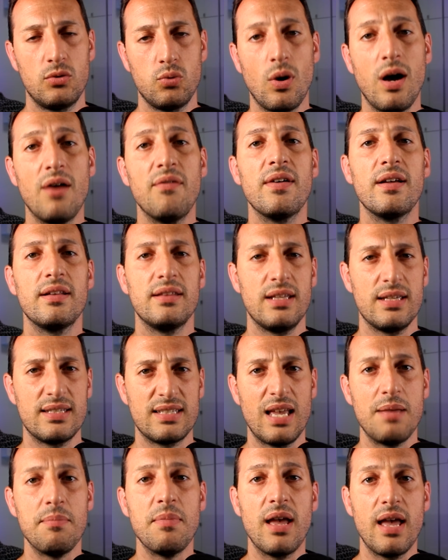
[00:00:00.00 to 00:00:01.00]
have the
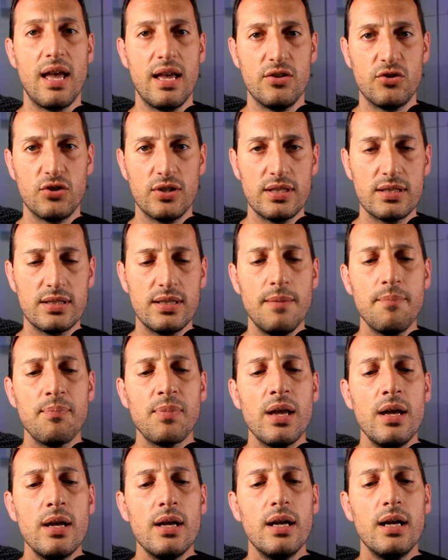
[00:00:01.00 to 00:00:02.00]
same agency.
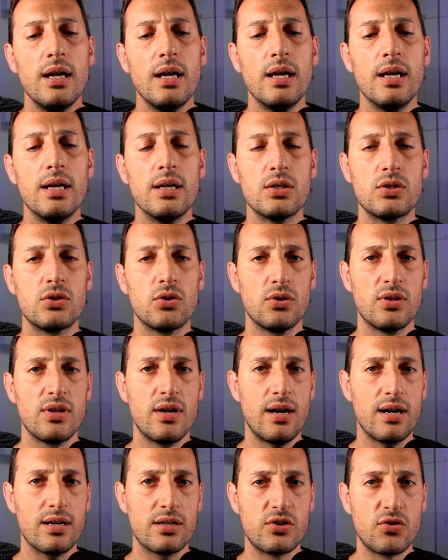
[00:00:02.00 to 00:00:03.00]
So
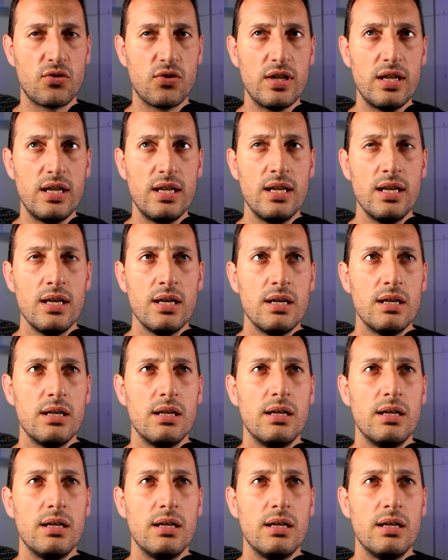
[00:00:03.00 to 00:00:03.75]
there are three